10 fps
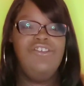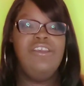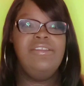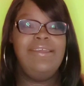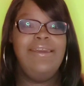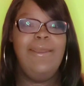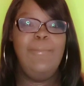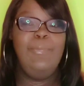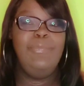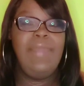She
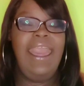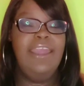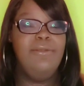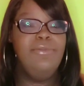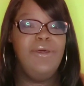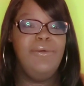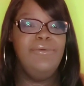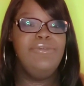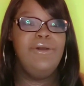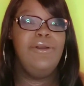said, 8 of
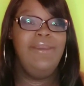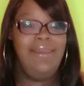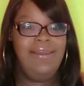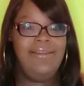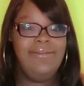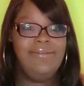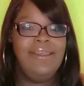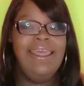those are his.